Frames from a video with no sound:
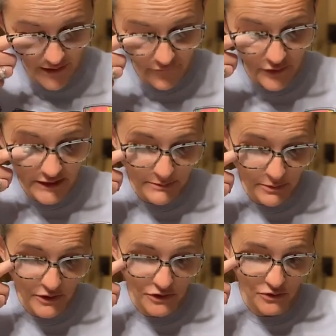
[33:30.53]
For every
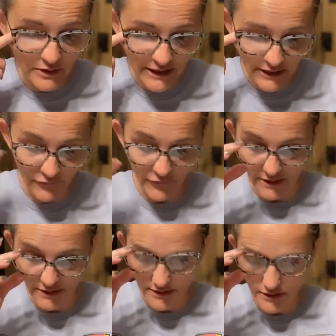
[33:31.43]
spiritual
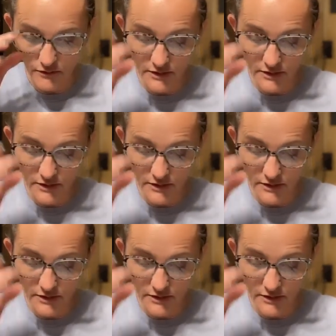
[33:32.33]
infant